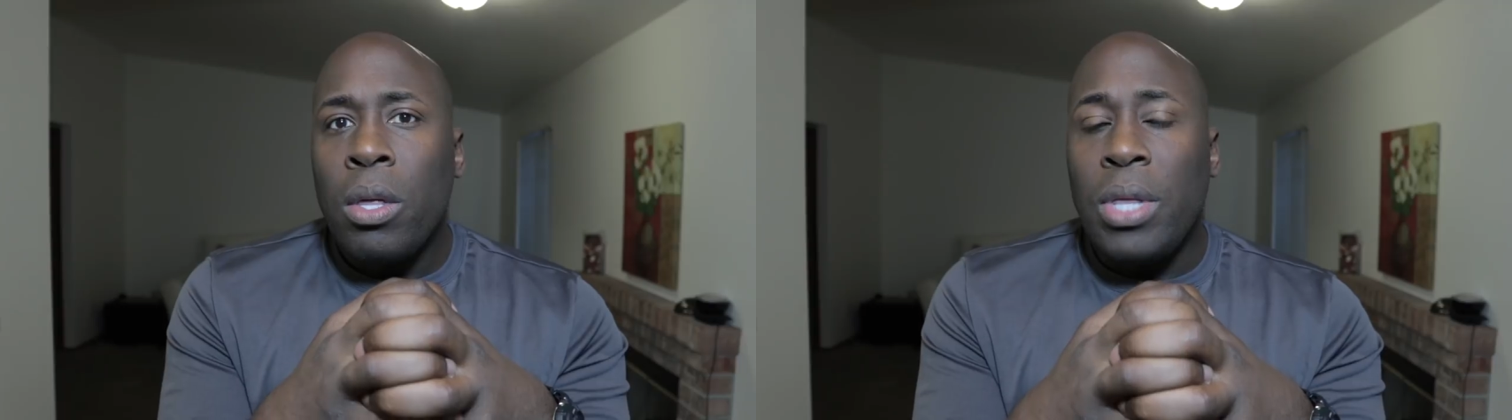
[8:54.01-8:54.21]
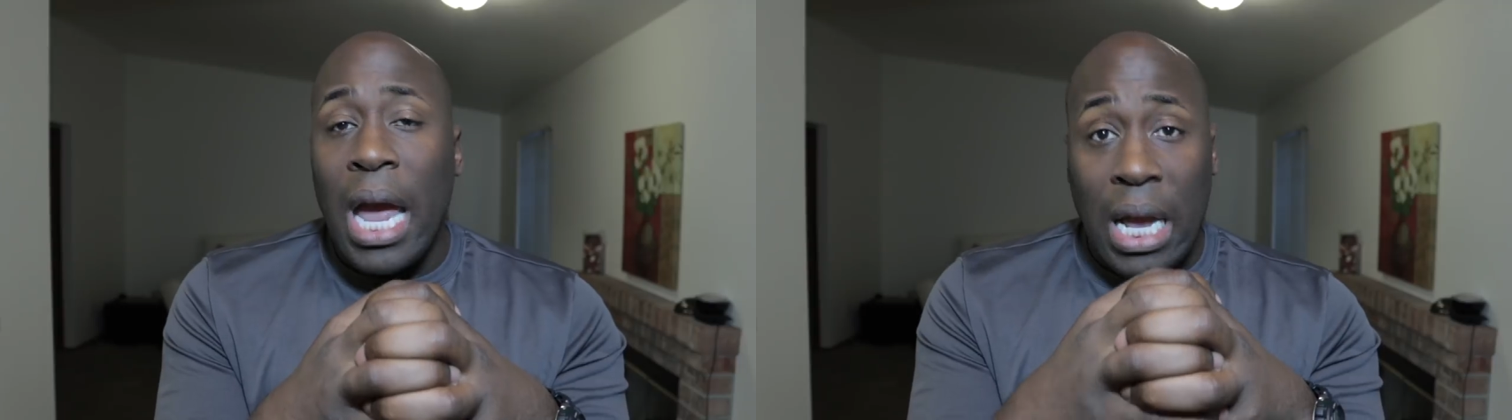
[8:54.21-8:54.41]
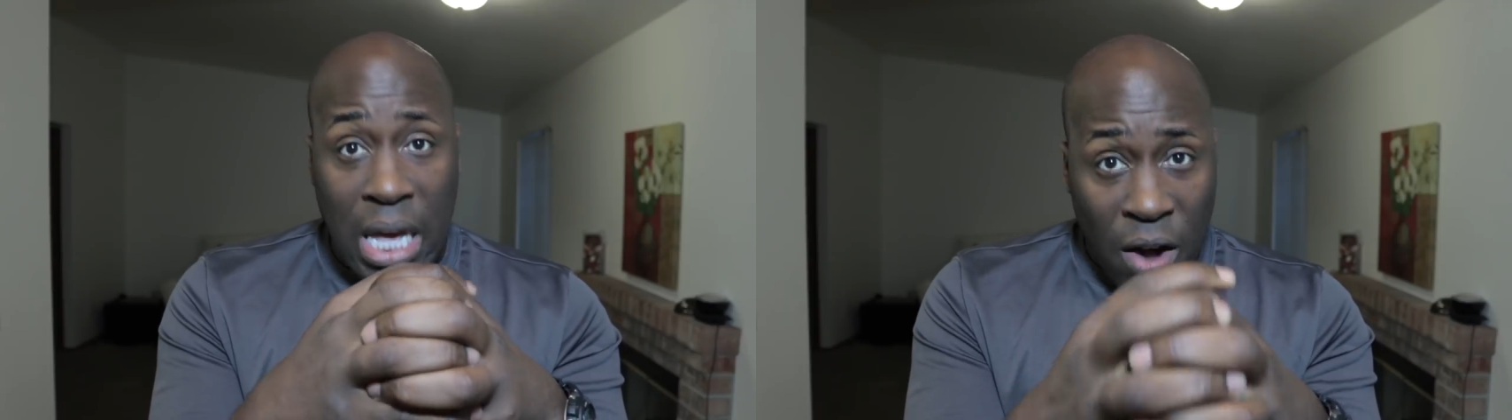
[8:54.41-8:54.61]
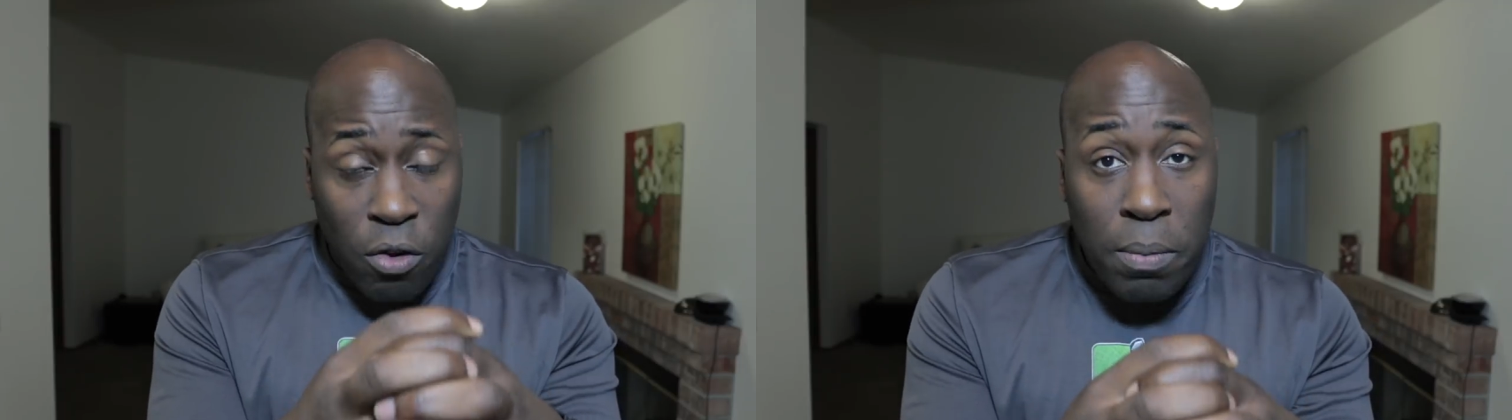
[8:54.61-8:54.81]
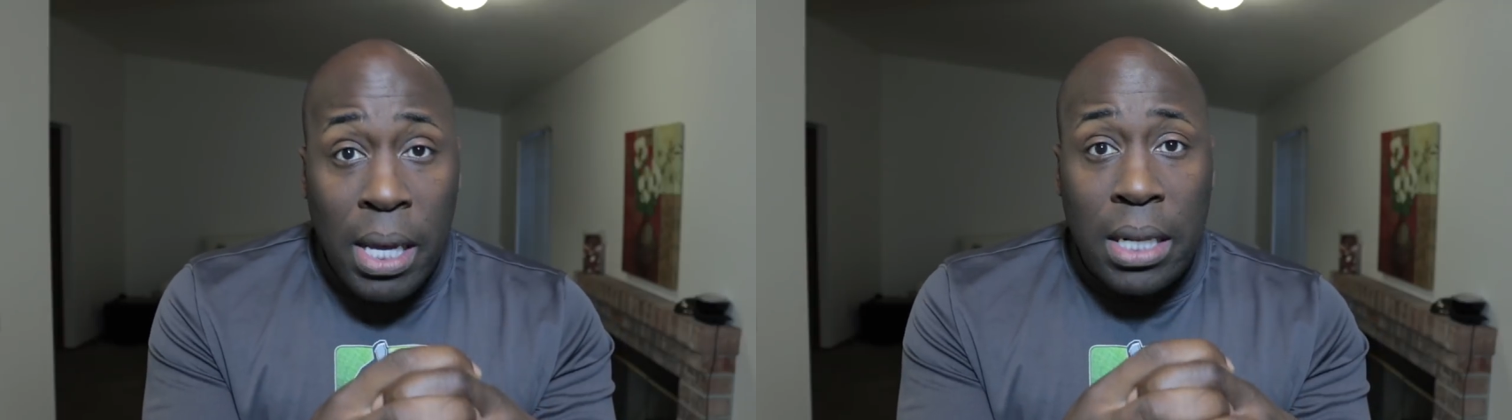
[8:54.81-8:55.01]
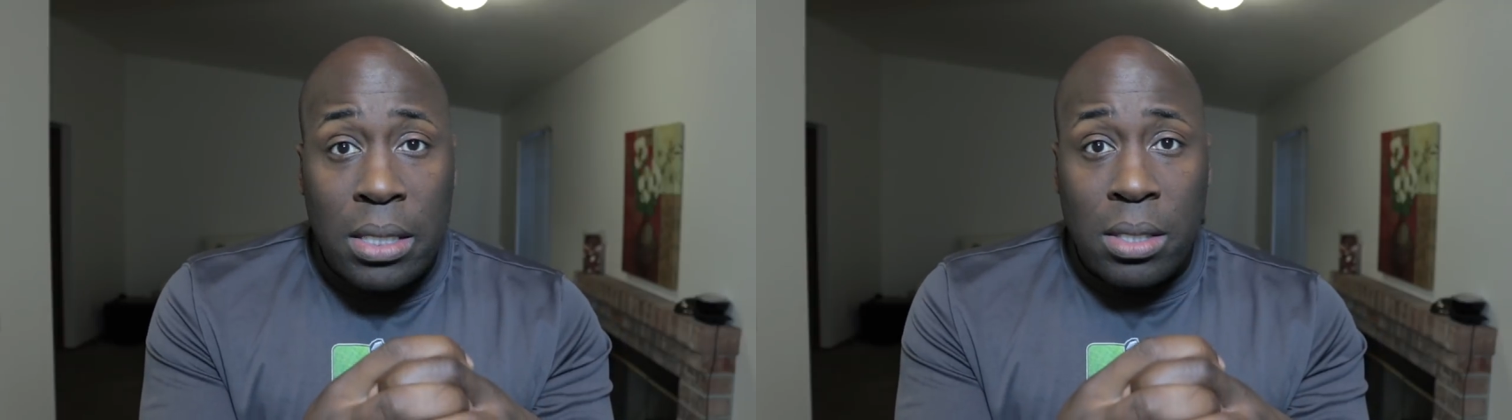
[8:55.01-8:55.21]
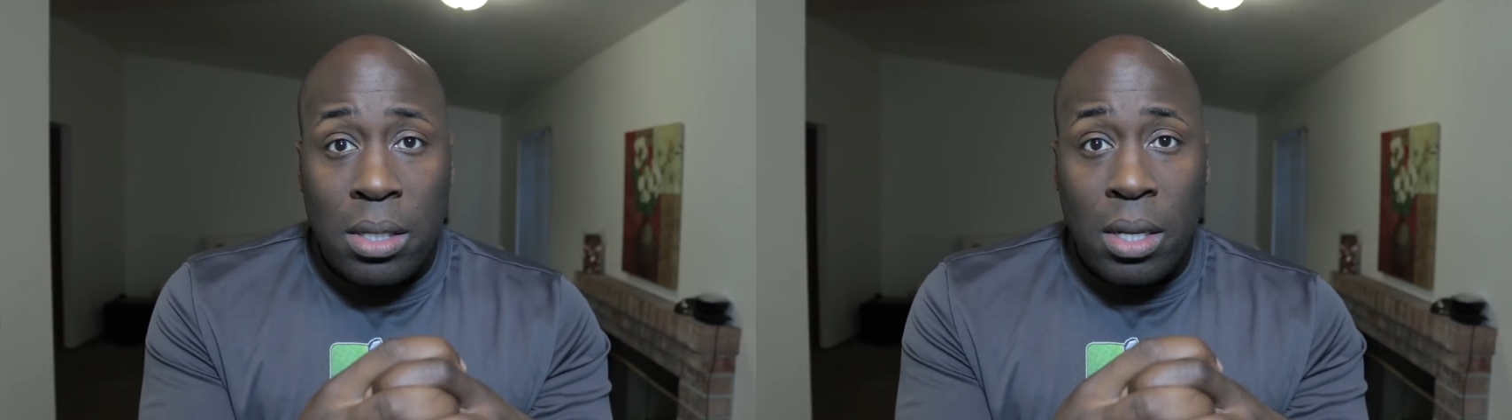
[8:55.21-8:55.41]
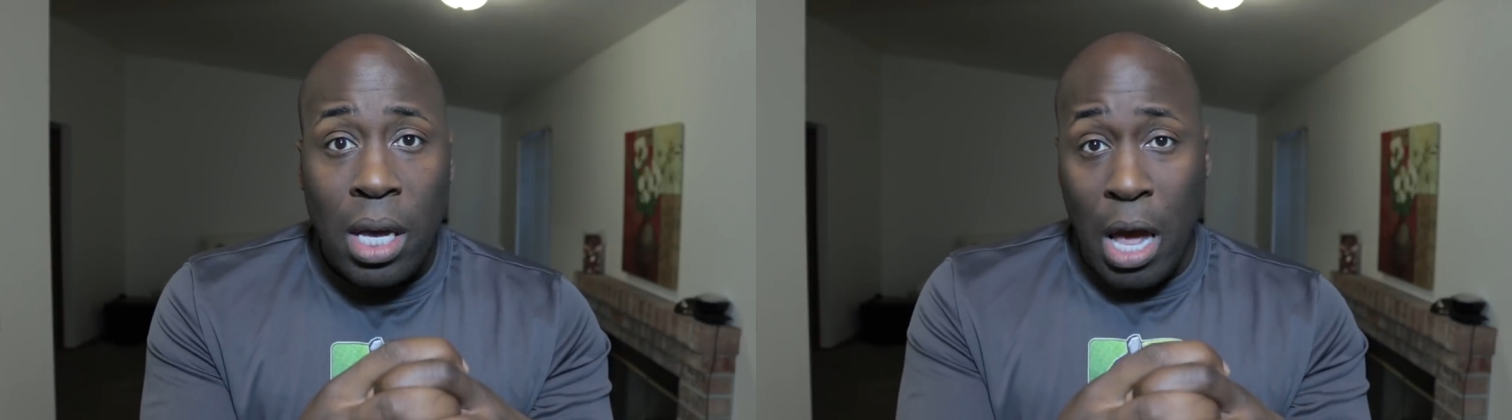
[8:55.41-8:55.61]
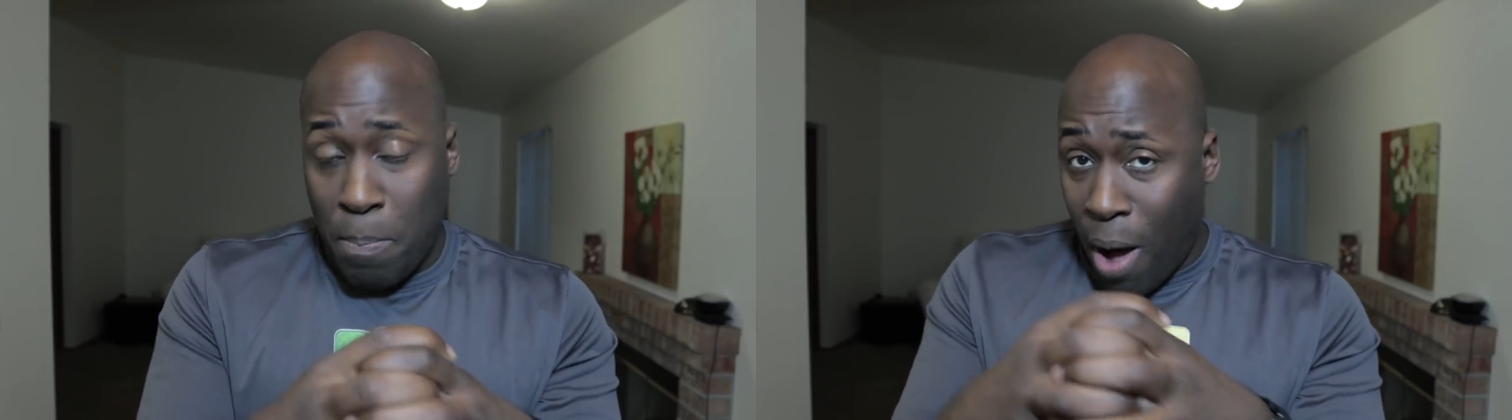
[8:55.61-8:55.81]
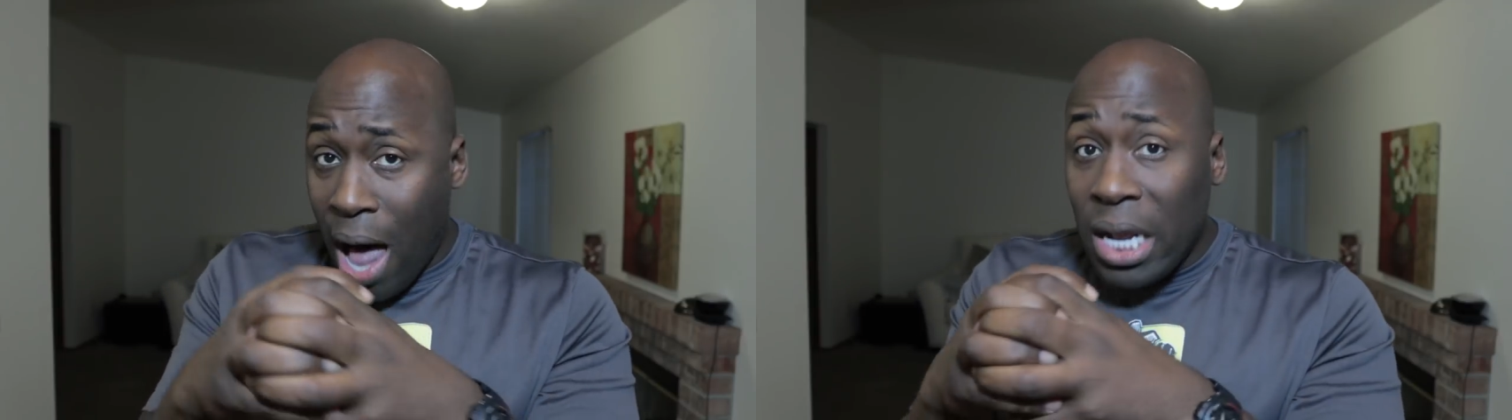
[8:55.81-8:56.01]
that government
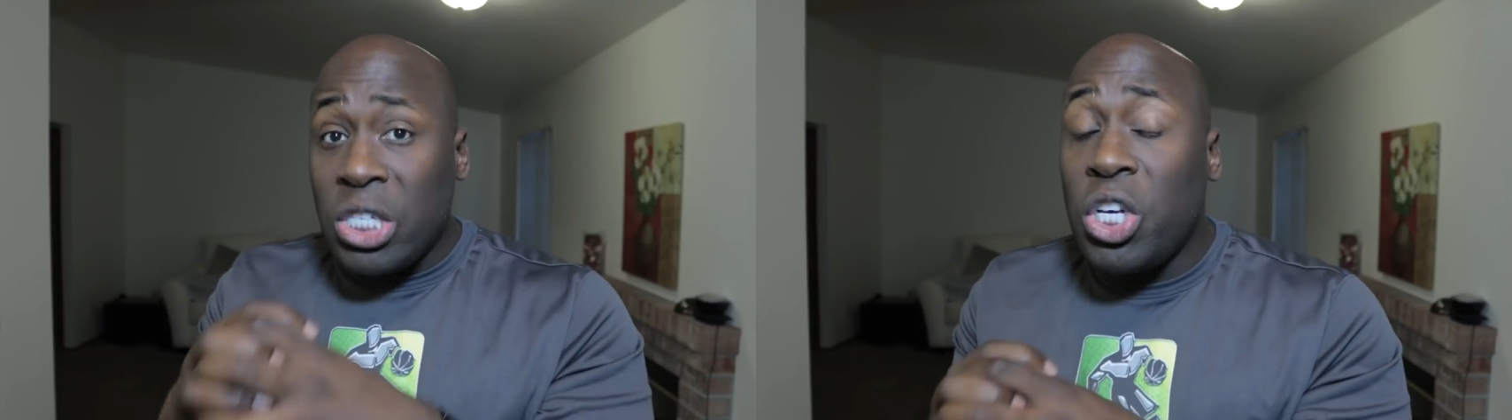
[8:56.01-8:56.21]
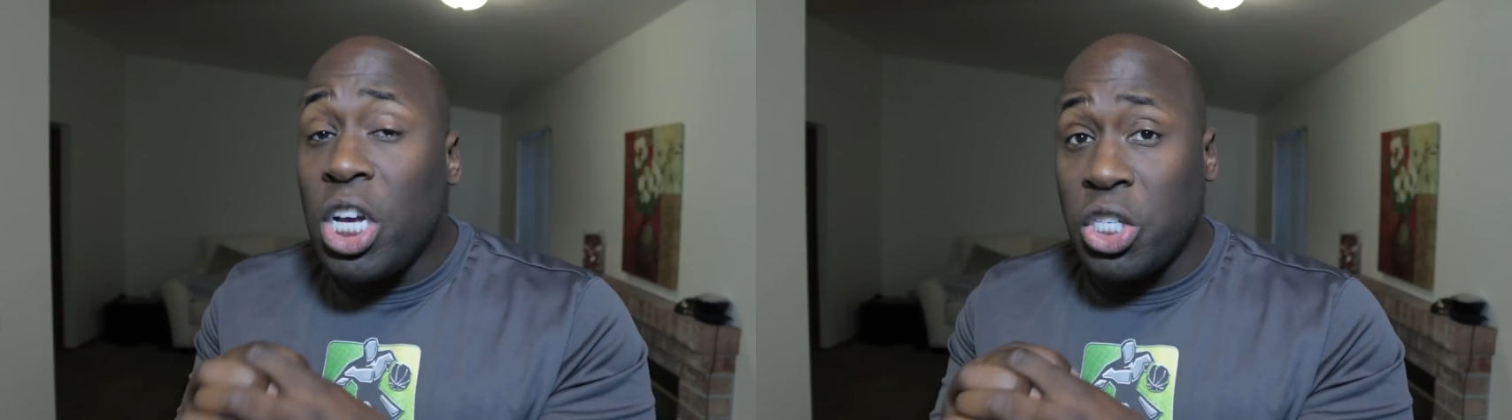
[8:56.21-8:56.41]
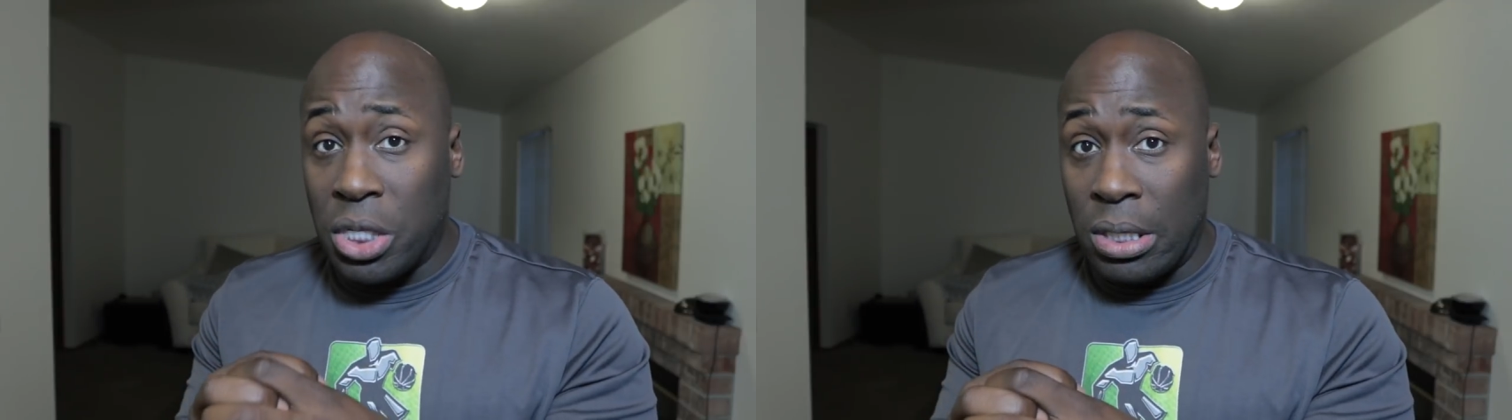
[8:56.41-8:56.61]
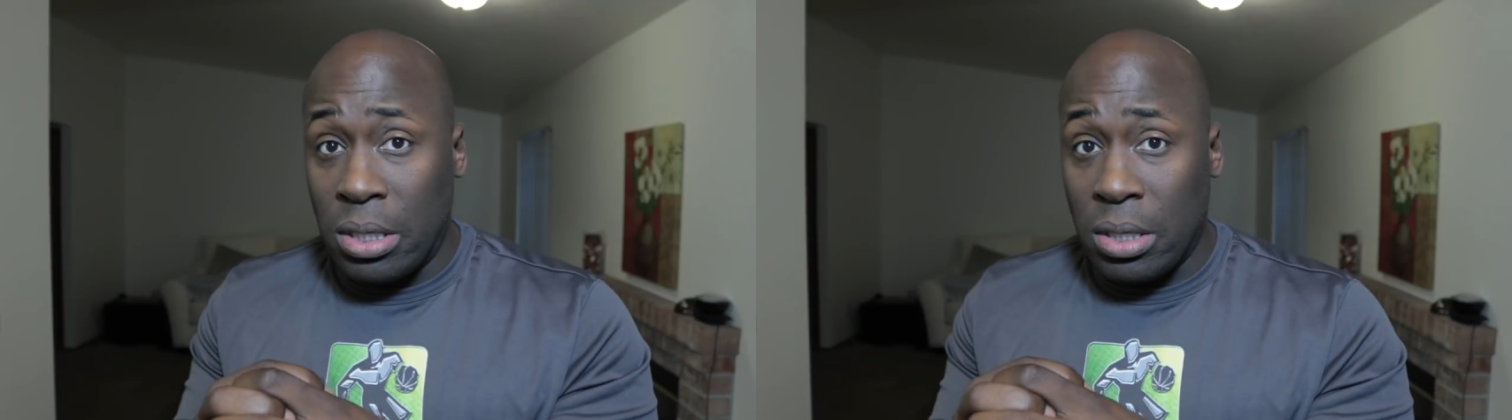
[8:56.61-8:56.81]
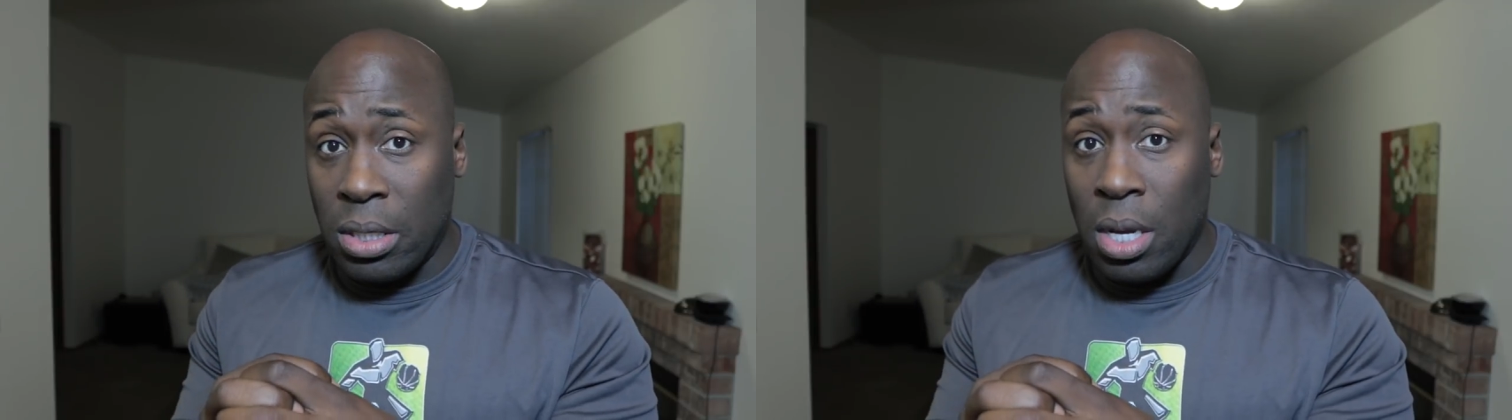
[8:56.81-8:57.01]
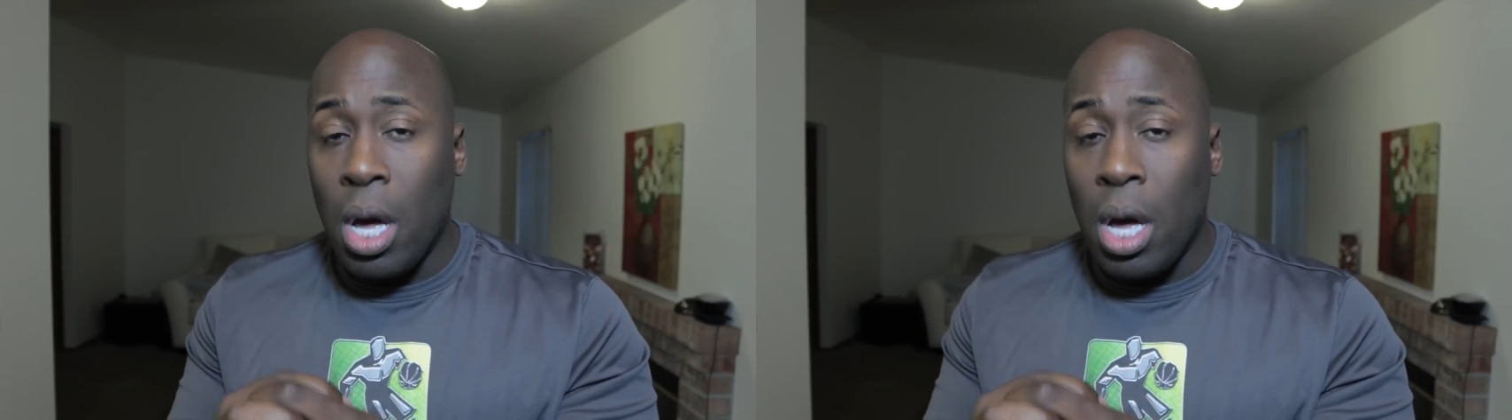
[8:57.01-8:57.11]
and politicians,